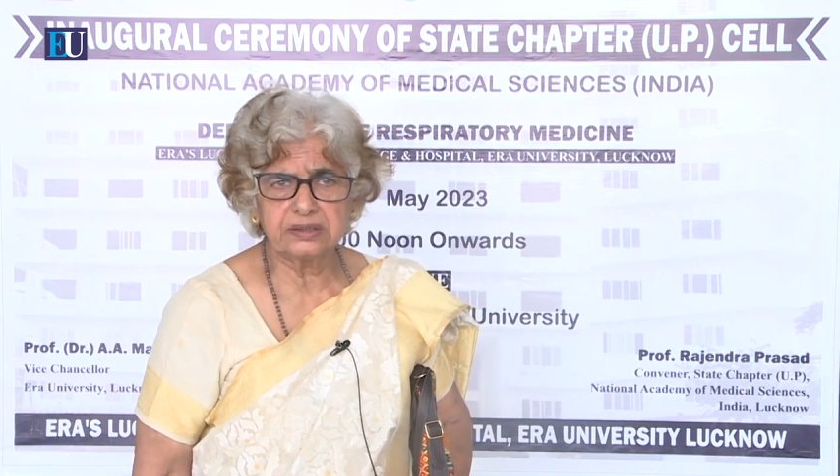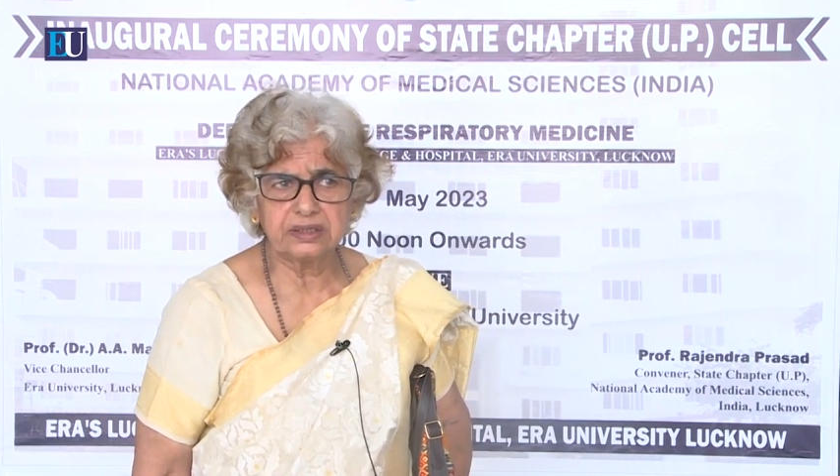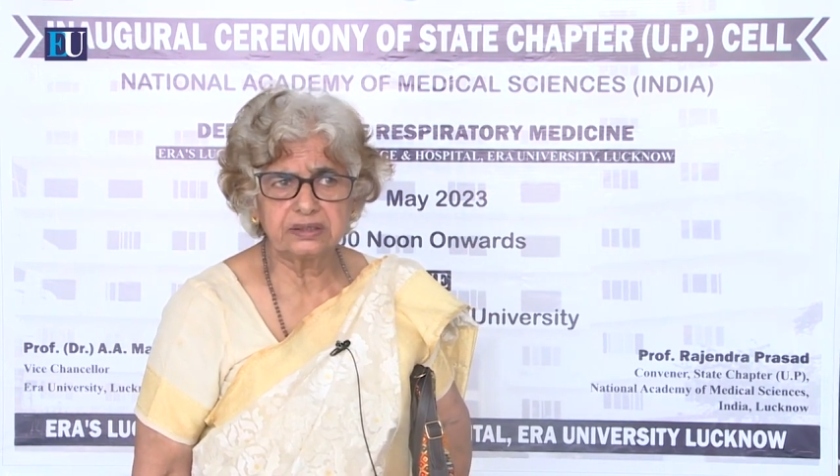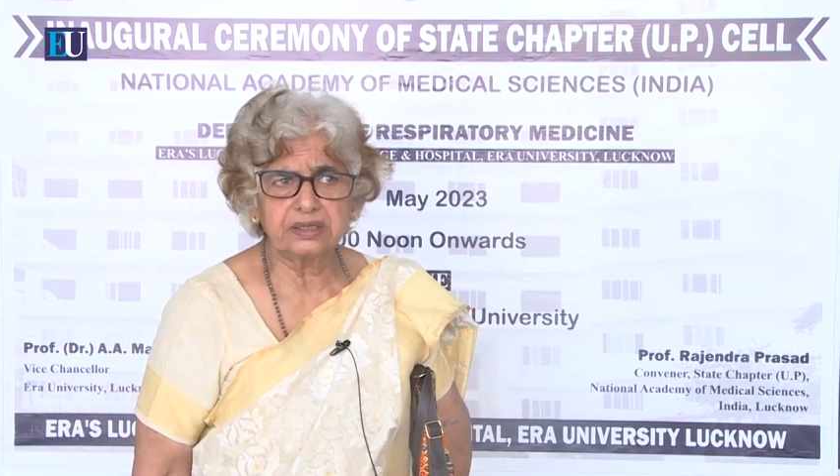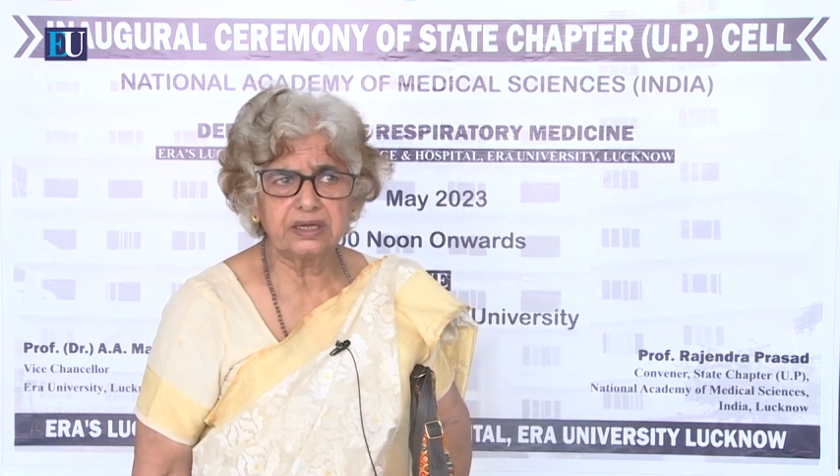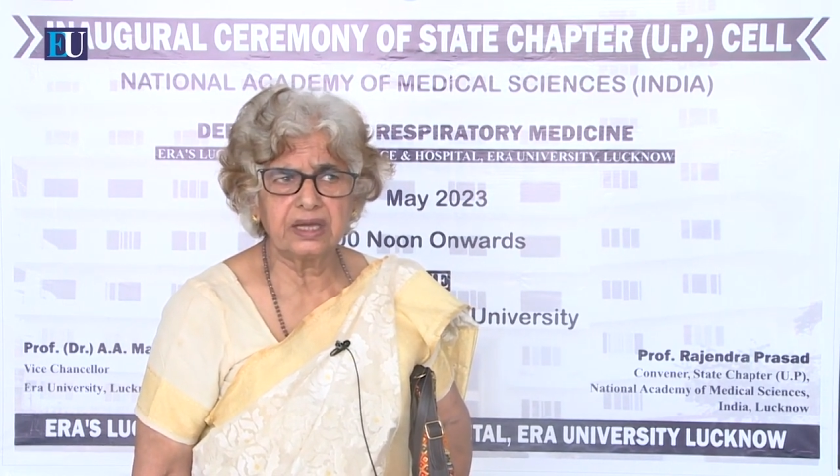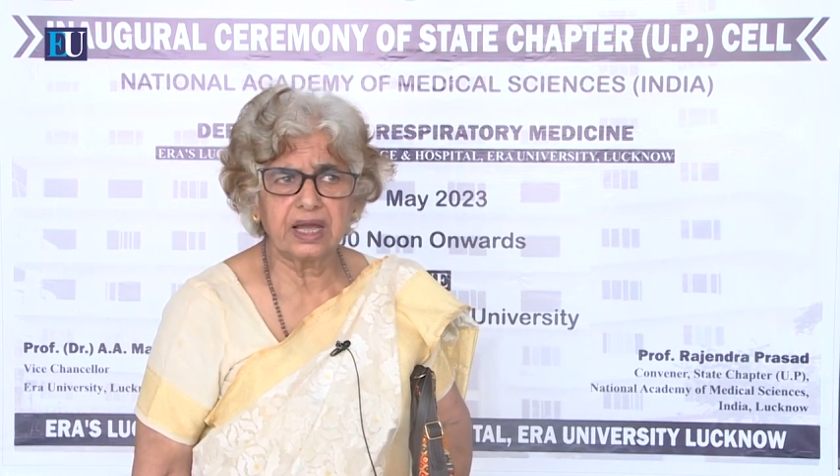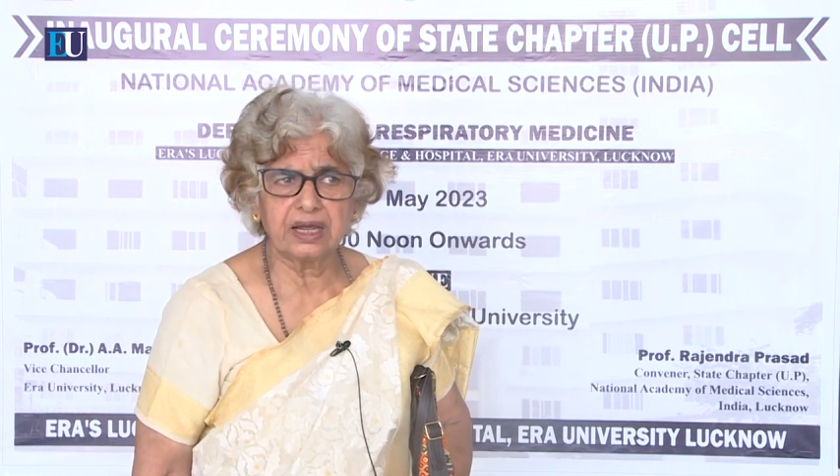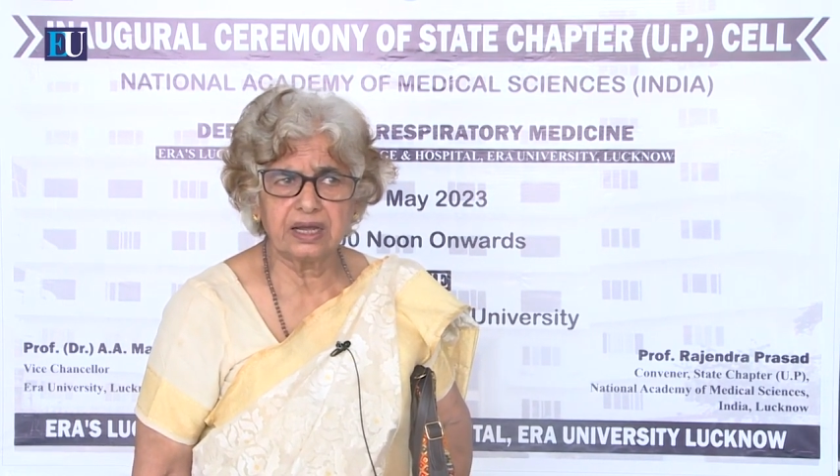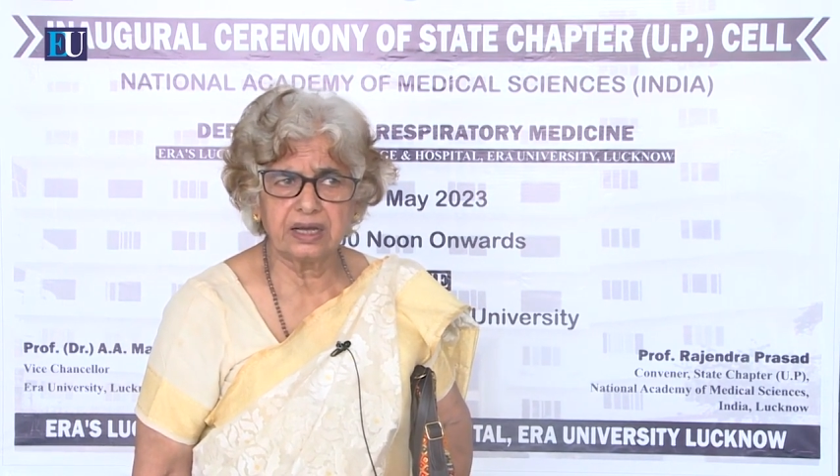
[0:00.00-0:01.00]
in the
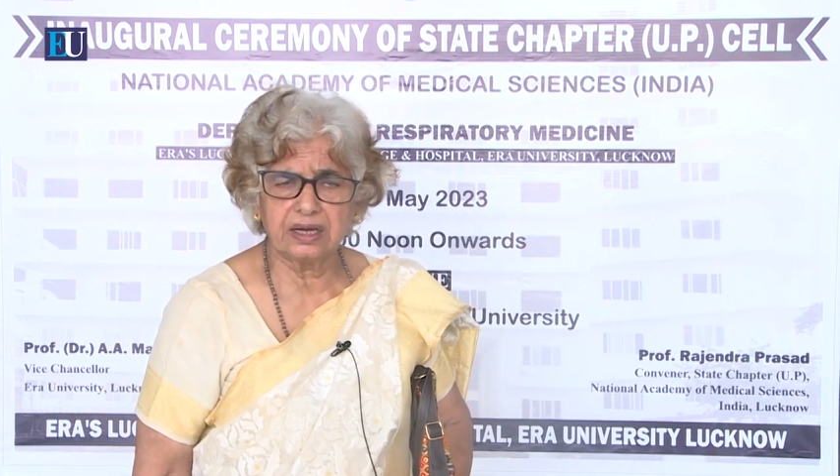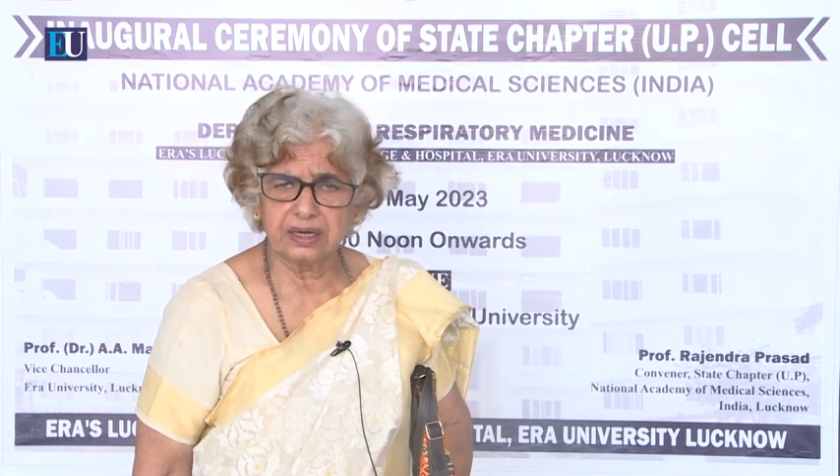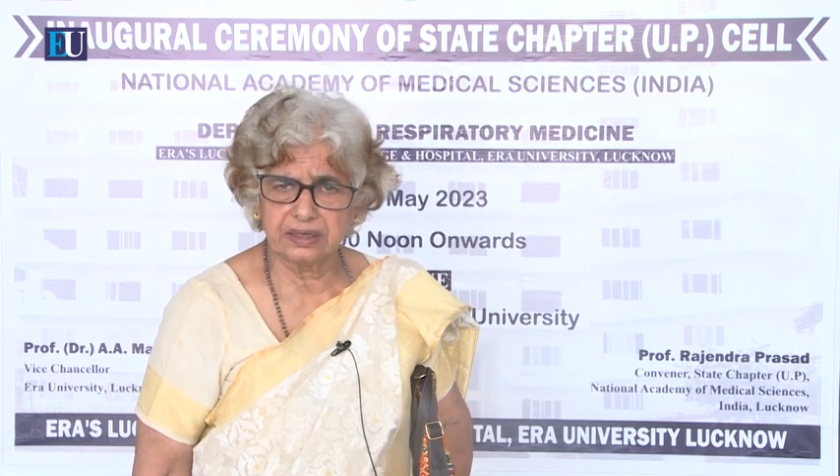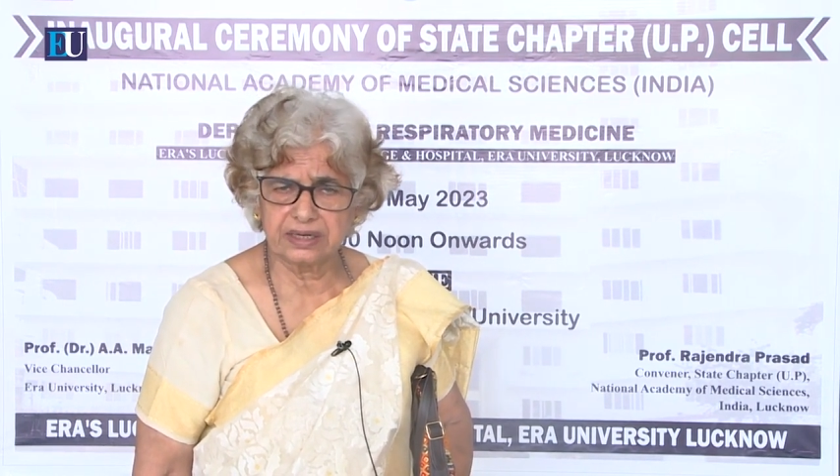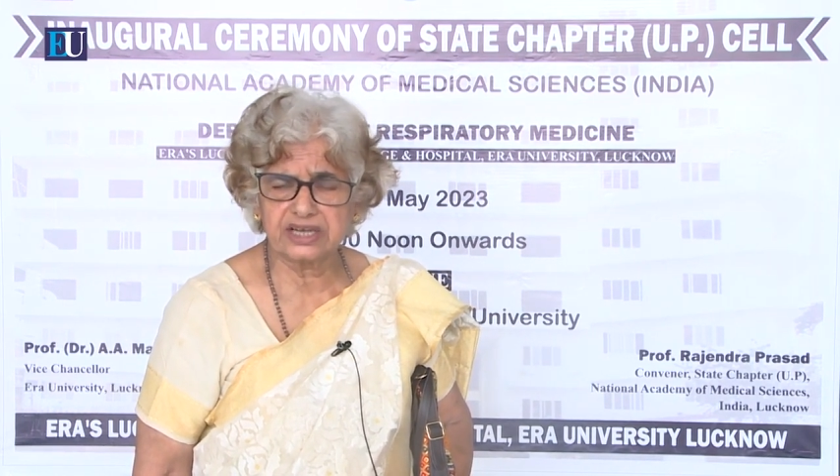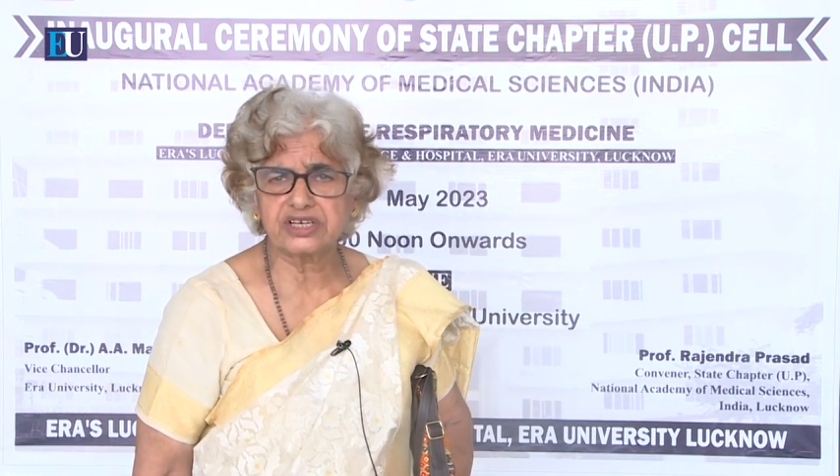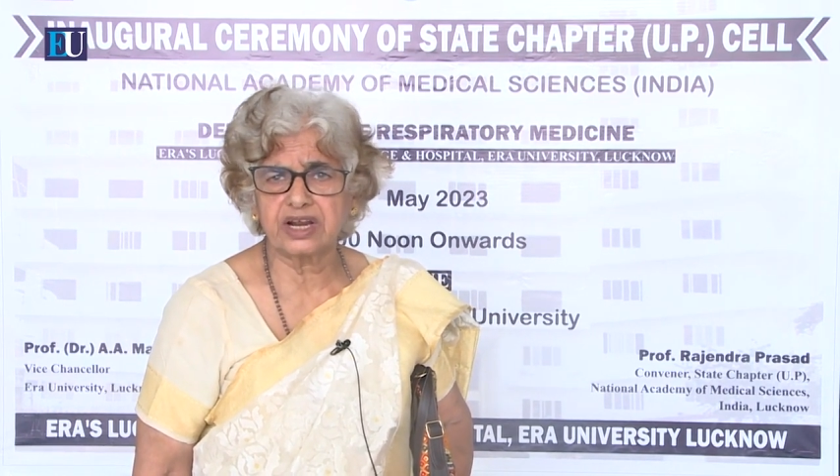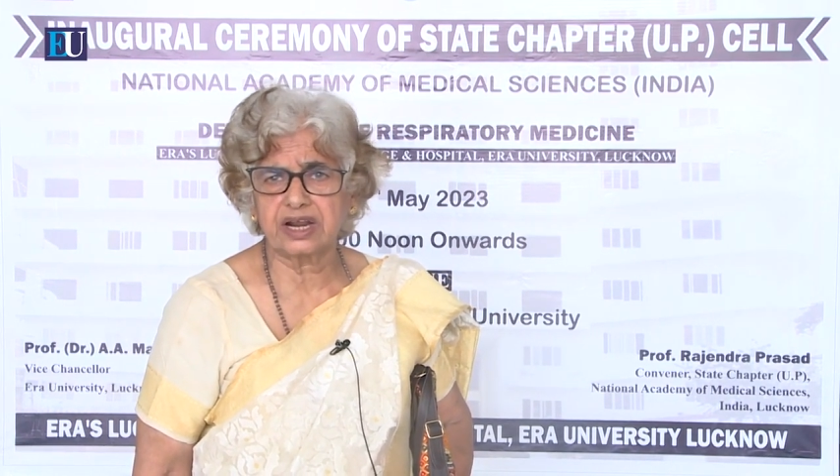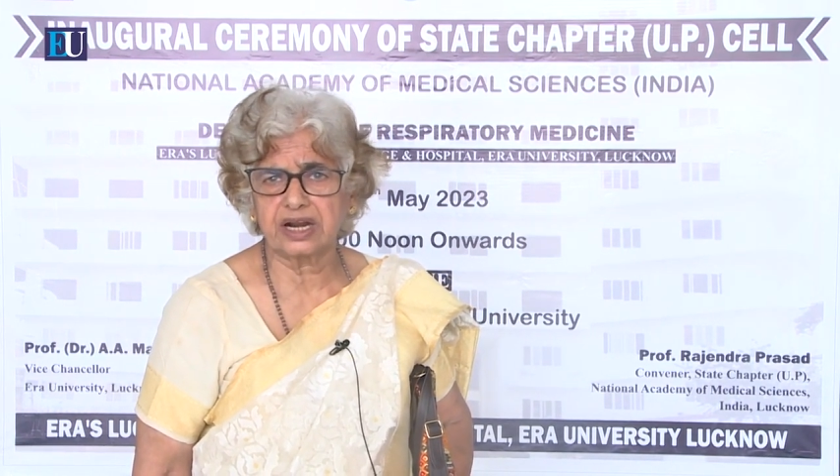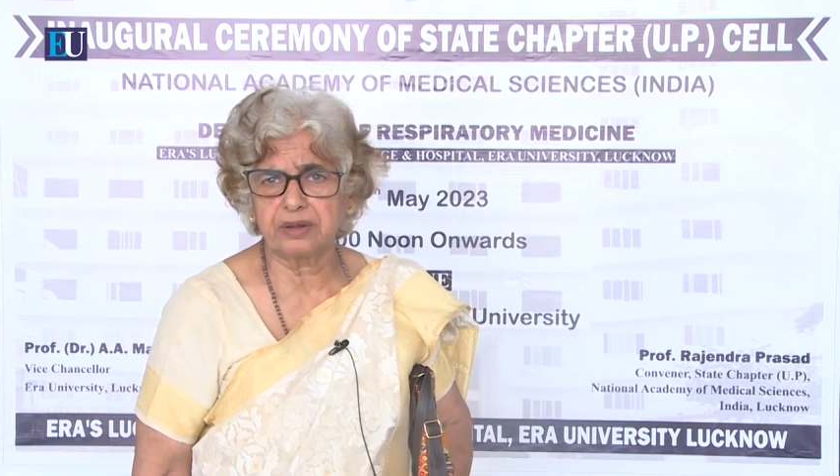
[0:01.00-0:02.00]

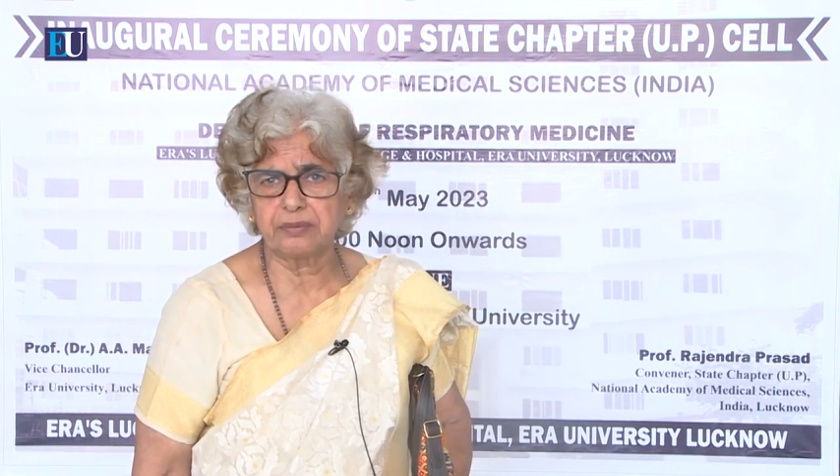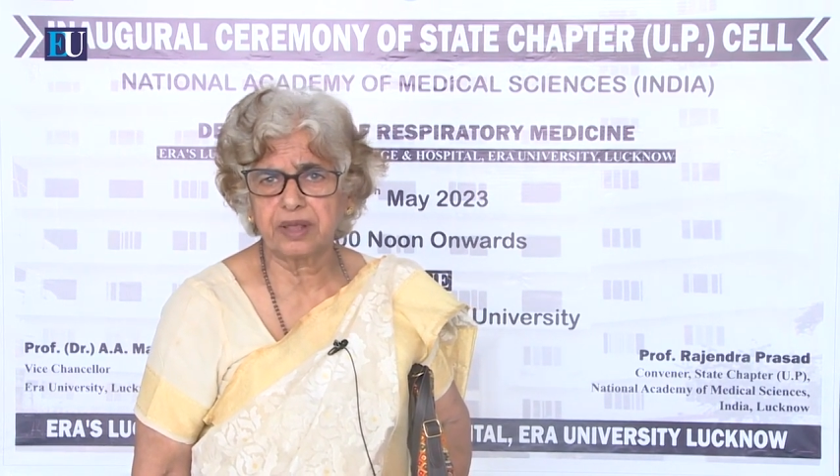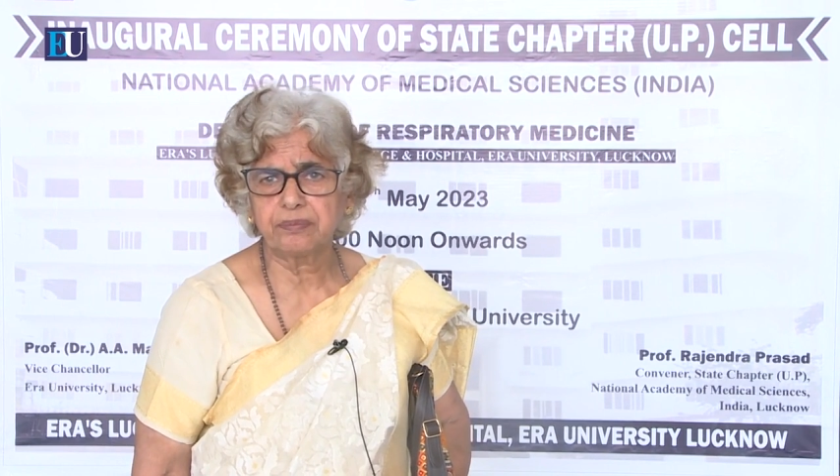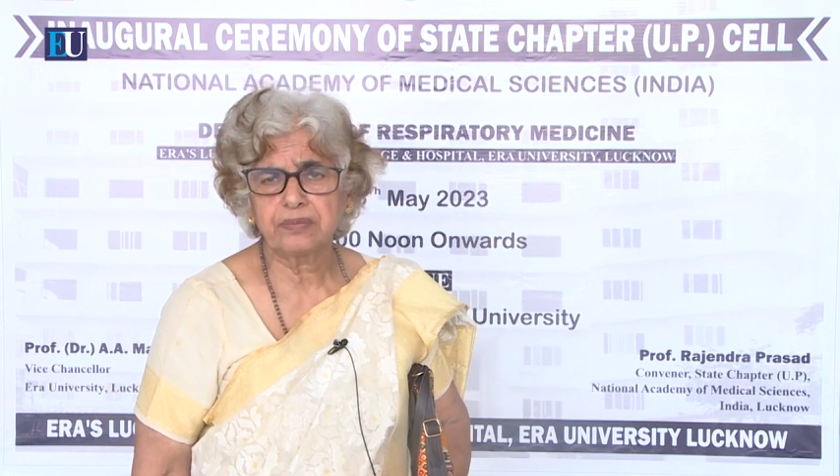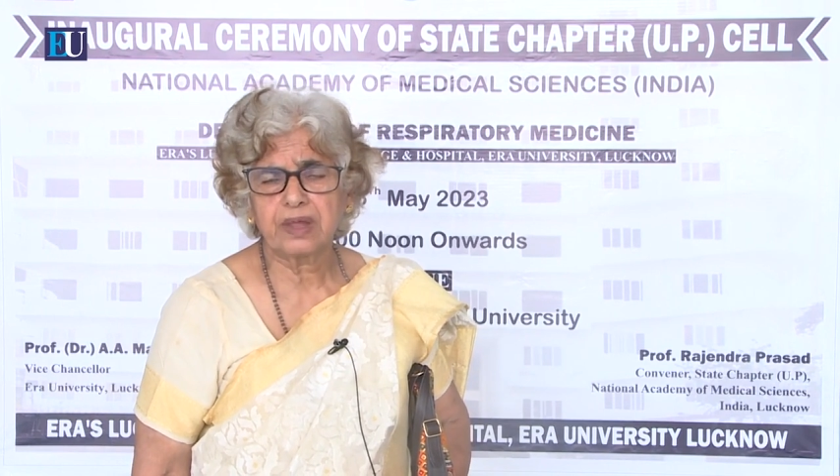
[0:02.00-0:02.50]
national academy